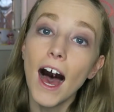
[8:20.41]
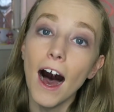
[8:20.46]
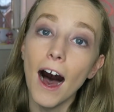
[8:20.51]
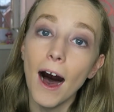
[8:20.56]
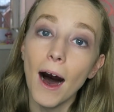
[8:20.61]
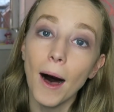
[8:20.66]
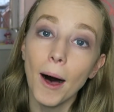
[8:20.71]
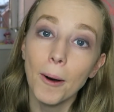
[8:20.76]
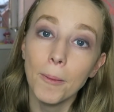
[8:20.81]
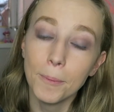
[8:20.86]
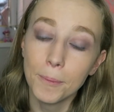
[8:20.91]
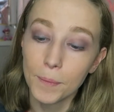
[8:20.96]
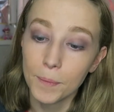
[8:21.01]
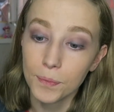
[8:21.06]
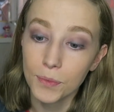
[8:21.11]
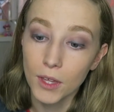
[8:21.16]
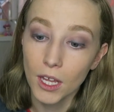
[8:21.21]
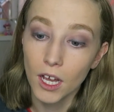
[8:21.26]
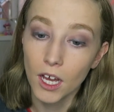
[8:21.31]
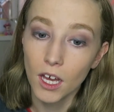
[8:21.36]
Um,
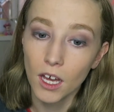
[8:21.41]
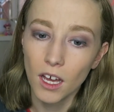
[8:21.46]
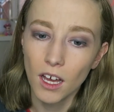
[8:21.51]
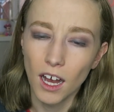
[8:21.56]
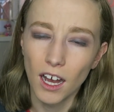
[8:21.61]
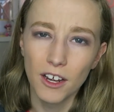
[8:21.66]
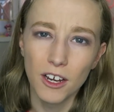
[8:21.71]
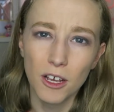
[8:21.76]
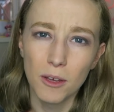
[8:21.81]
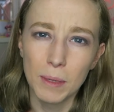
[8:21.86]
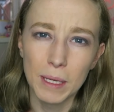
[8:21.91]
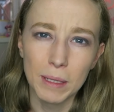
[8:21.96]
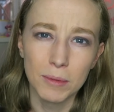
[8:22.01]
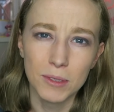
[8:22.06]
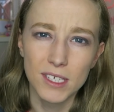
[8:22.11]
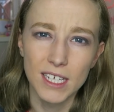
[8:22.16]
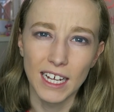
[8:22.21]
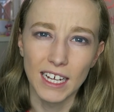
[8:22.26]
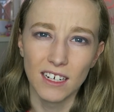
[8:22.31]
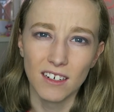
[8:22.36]
I know
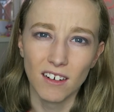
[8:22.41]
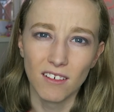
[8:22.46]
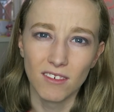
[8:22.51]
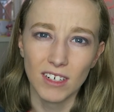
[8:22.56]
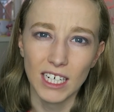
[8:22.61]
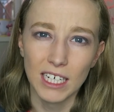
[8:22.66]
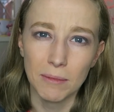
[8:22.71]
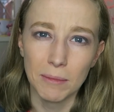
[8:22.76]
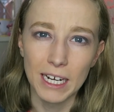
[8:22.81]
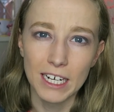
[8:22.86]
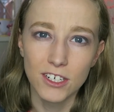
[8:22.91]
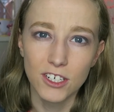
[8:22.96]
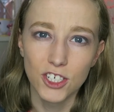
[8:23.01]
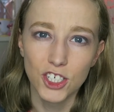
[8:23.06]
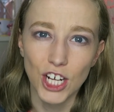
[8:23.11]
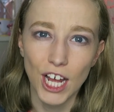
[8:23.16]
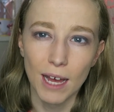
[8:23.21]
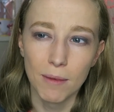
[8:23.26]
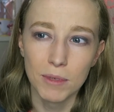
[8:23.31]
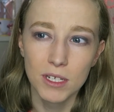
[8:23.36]
people say you're not really meant to
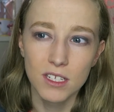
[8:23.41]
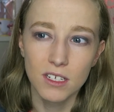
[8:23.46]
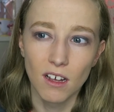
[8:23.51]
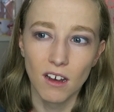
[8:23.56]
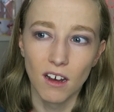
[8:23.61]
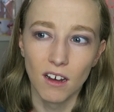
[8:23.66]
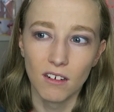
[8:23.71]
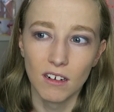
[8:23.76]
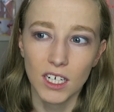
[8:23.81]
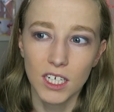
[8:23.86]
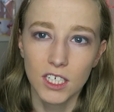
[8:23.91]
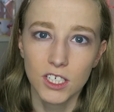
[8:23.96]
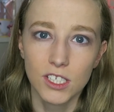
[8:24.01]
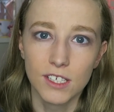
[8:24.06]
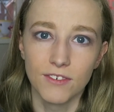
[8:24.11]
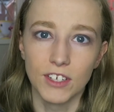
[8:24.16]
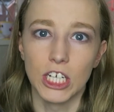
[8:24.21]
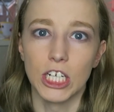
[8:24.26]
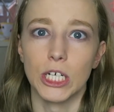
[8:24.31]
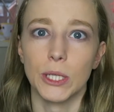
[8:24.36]
share mascara
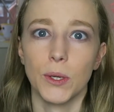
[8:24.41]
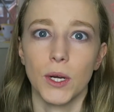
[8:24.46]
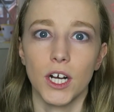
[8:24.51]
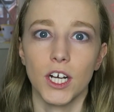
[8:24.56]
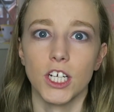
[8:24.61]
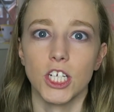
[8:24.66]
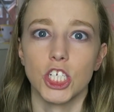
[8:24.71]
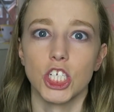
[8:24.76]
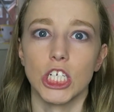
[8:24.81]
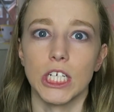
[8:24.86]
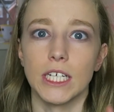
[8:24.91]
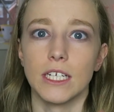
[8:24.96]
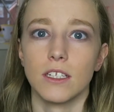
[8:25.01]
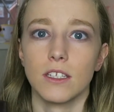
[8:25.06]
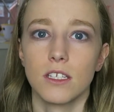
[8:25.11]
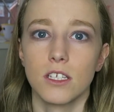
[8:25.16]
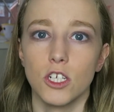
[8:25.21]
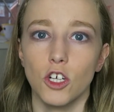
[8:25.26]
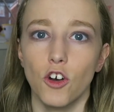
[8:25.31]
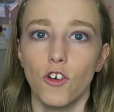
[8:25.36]
because of, you know, hygiene
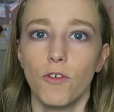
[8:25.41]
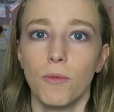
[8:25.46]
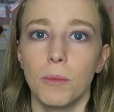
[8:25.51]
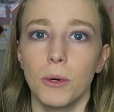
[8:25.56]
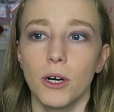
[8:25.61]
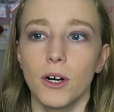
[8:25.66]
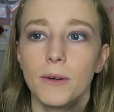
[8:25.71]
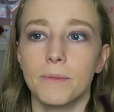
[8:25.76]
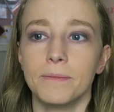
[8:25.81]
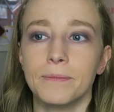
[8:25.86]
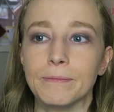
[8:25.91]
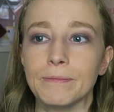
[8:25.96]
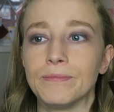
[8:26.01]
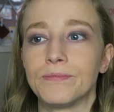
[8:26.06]
and stuff but...